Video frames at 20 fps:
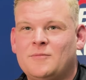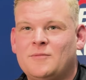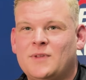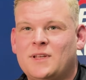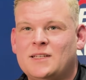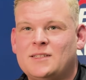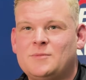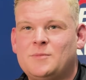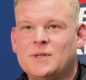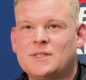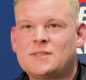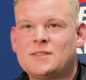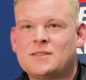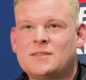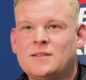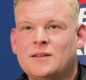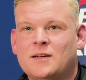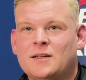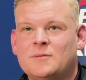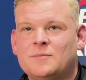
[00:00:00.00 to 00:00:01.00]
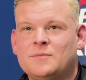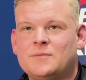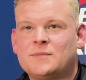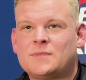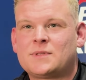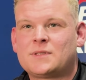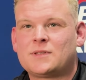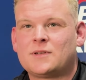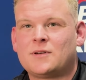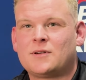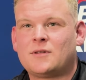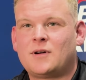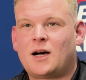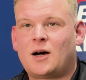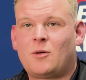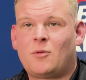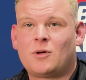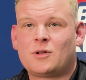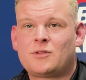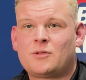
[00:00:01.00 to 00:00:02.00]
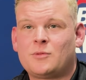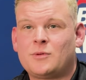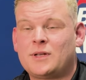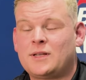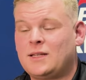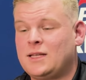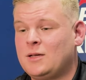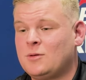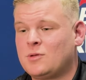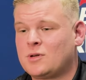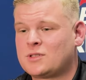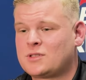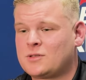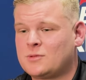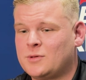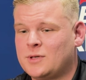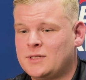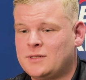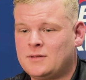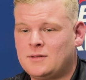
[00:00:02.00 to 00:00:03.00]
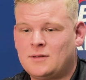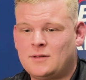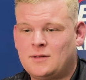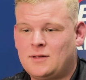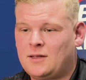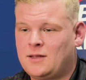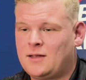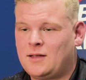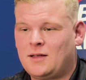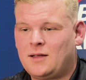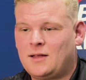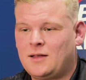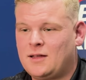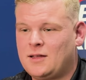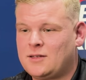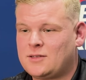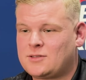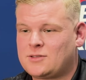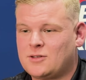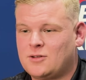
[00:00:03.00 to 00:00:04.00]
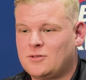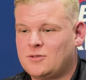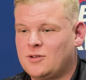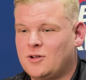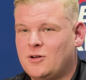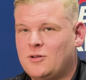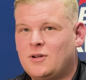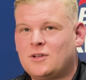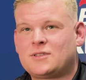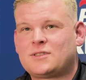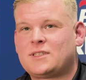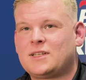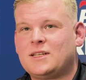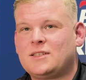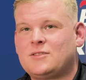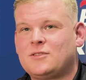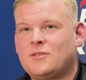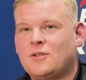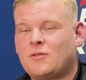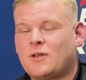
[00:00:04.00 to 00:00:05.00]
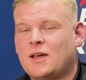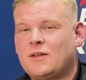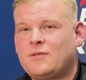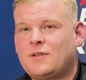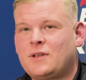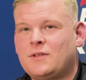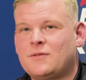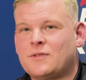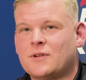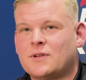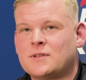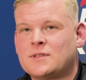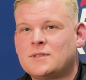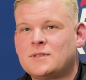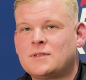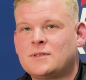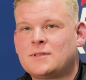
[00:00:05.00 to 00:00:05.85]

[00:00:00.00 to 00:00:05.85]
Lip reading: it's business time, so I want to win, he wants to win, so no, on stage you don't have any friends.